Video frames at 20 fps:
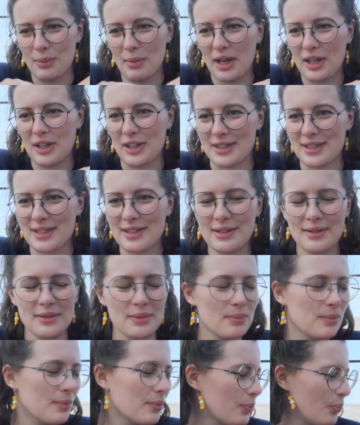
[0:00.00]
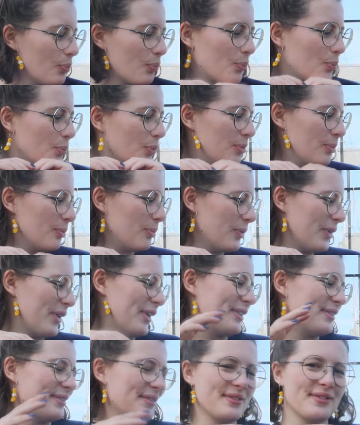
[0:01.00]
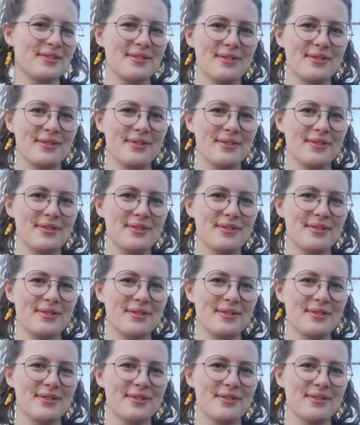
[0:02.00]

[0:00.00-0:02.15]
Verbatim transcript: my cousin, but